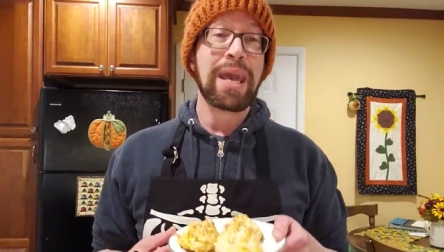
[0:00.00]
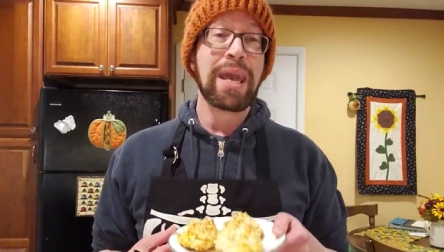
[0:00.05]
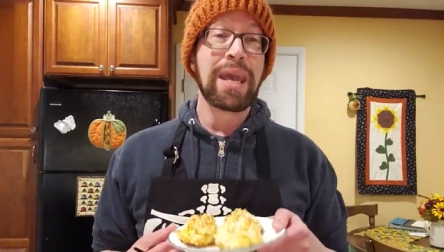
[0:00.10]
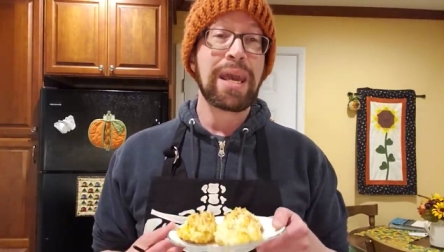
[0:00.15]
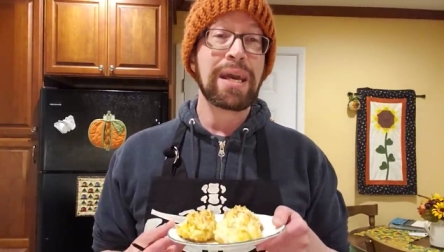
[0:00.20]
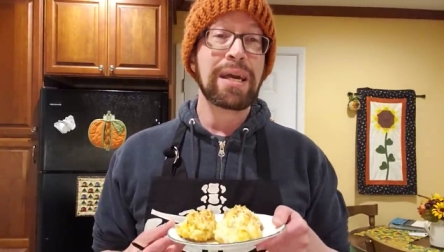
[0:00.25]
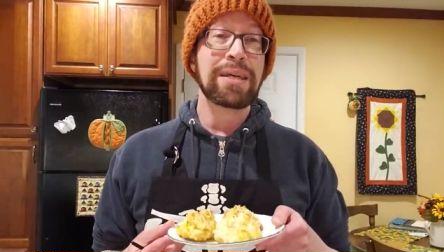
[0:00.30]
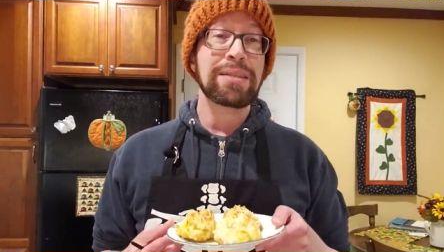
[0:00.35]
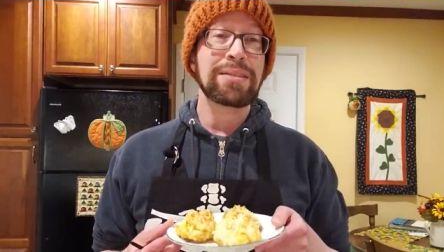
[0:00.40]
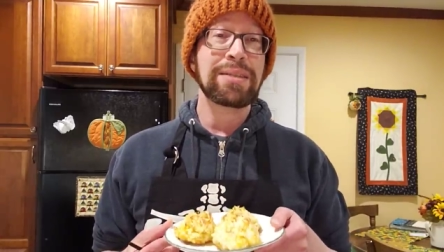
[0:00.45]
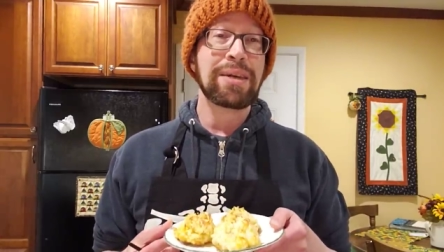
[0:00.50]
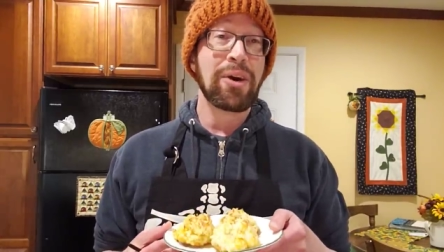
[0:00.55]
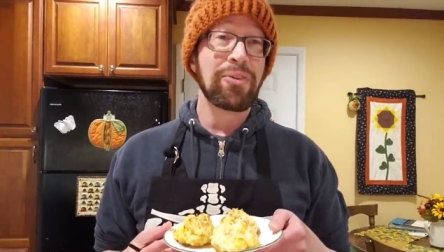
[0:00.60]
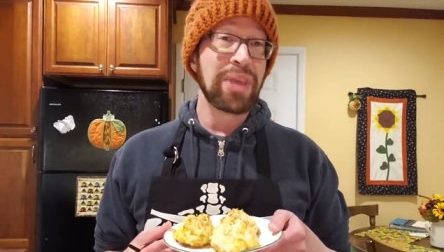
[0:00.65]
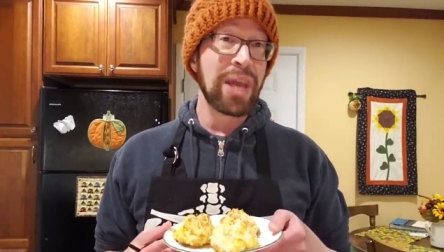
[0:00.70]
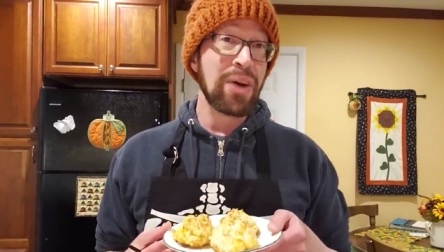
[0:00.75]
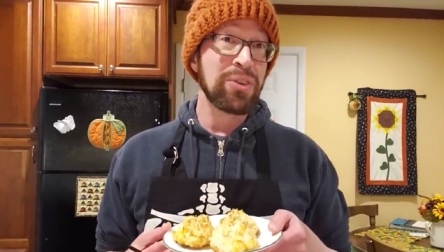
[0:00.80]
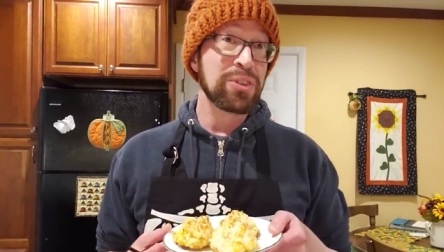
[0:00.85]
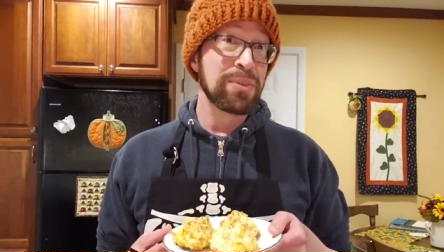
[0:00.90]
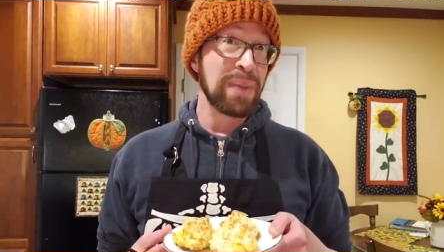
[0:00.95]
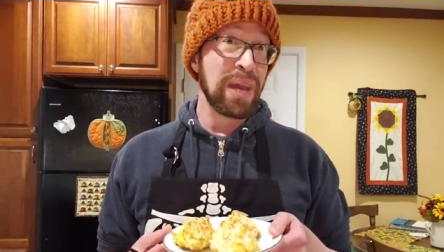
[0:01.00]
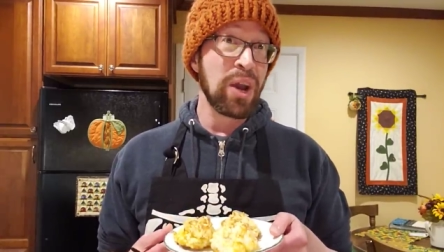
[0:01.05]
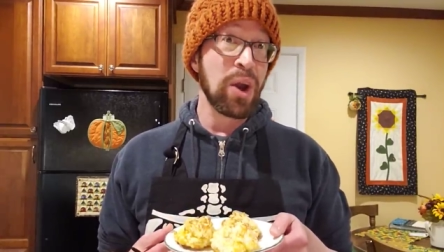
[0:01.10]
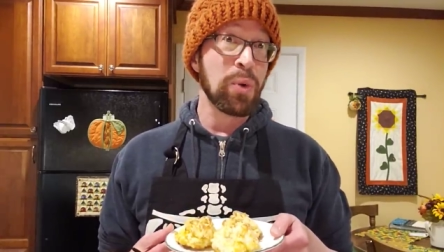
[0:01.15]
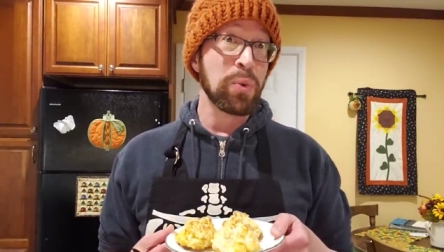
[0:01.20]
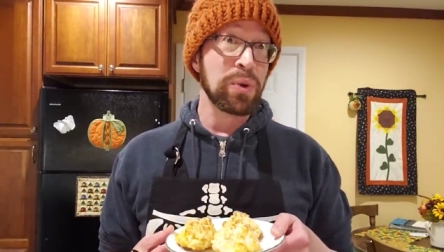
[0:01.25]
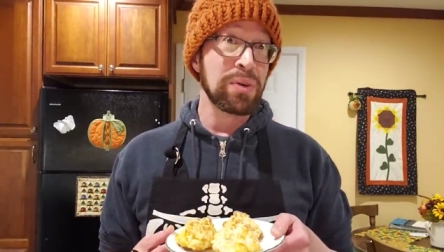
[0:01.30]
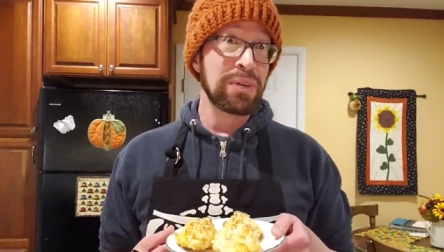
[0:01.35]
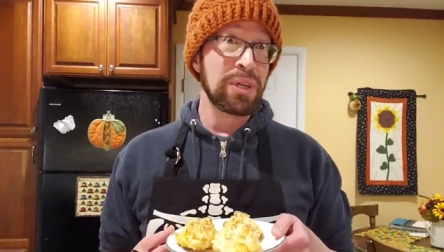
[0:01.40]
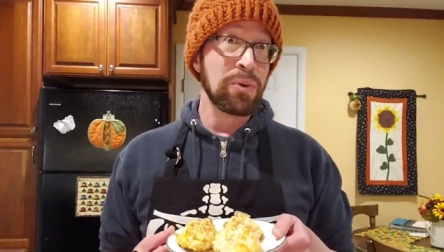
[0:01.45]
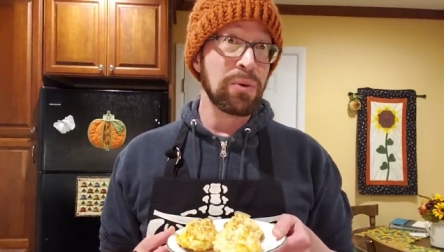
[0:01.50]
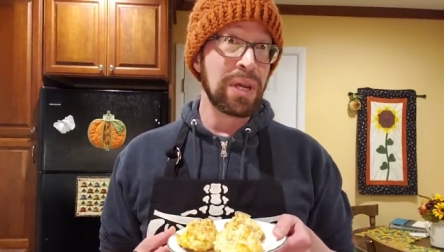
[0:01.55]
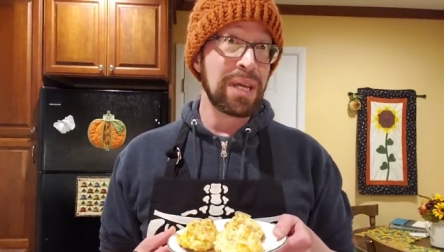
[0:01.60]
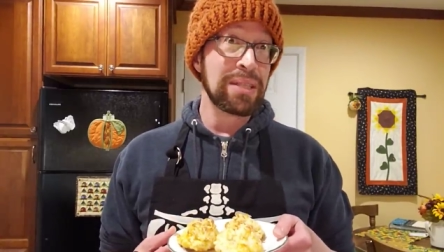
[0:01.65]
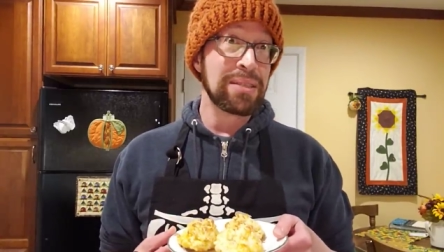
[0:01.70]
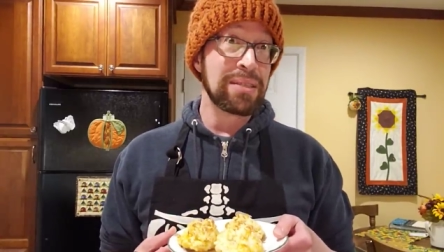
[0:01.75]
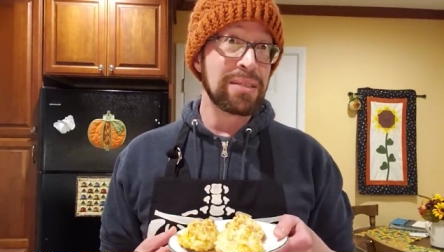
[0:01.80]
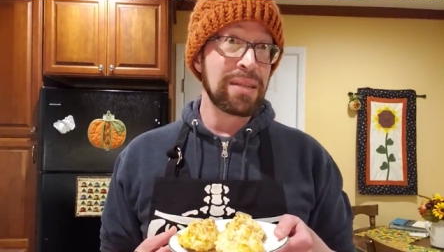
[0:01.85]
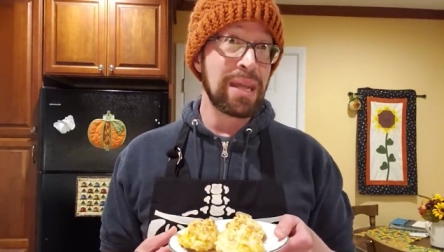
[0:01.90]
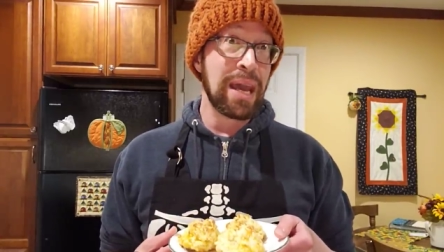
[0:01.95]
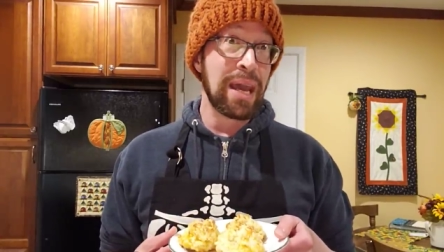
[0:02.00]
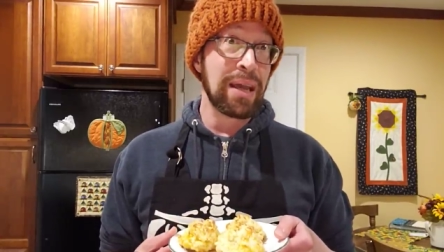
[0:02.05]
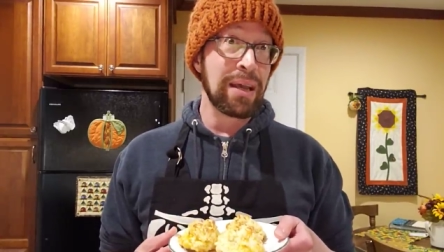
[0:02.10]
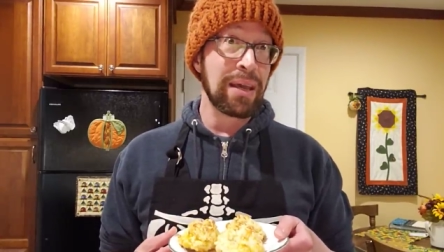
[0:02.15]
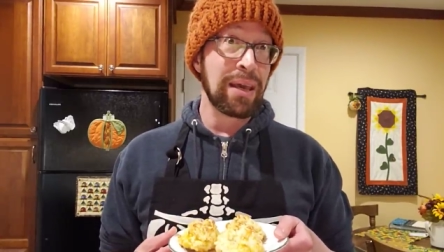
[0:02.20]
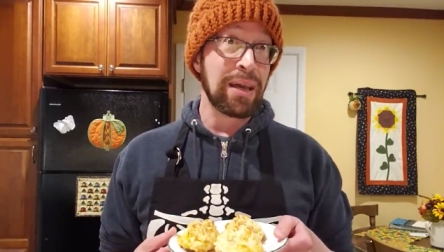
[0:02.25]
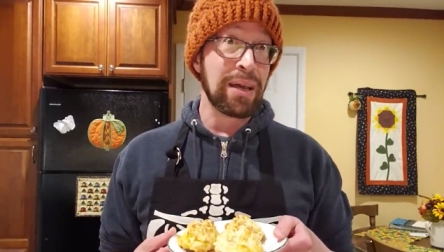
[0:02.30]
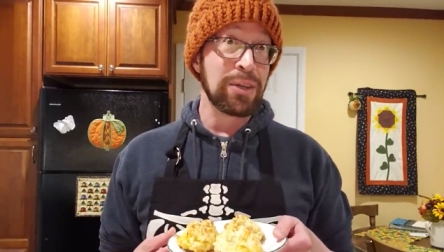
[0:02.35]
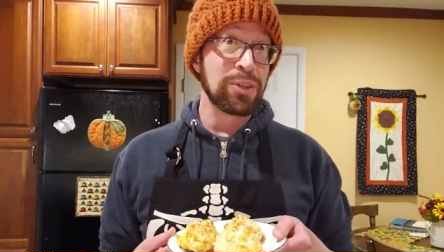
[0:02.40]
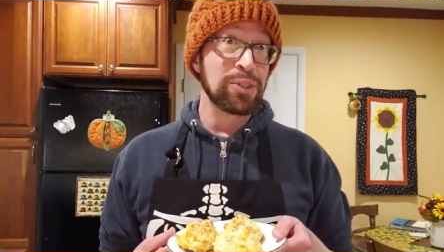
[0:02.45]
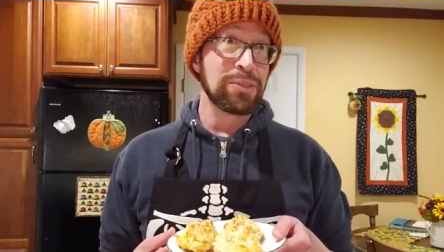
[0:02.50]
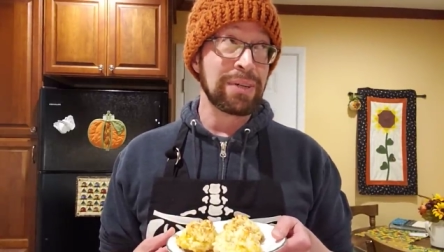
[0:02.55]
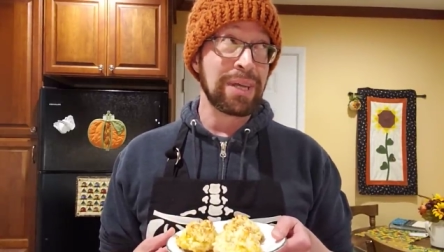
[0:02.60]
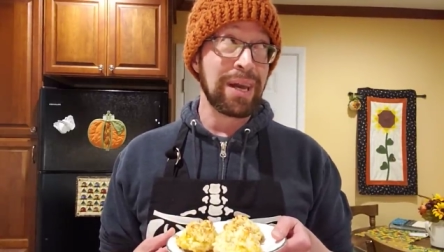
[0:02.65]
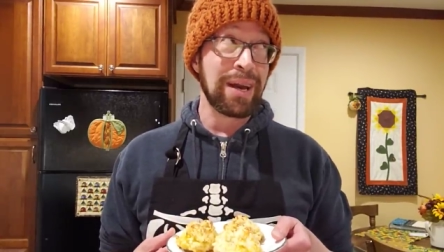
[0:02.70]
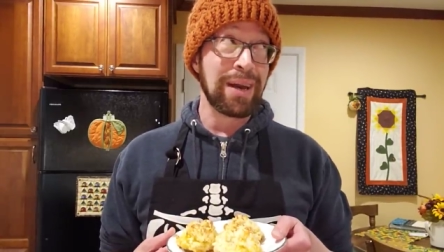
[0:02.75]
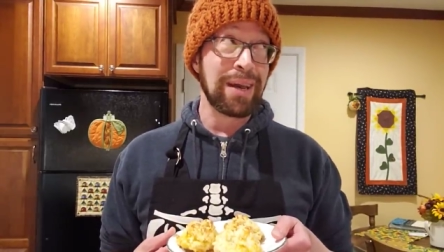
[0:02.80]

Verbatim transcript: And they also make a really great snack, actually.